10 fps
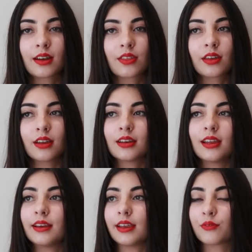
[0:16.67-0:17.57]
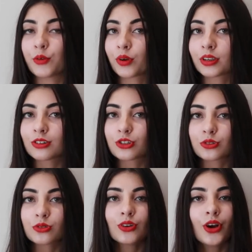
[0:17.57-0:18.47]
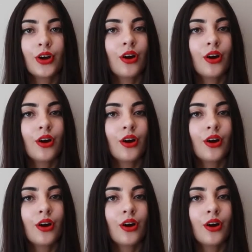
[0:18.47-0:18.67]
that I think nearly everyone can do.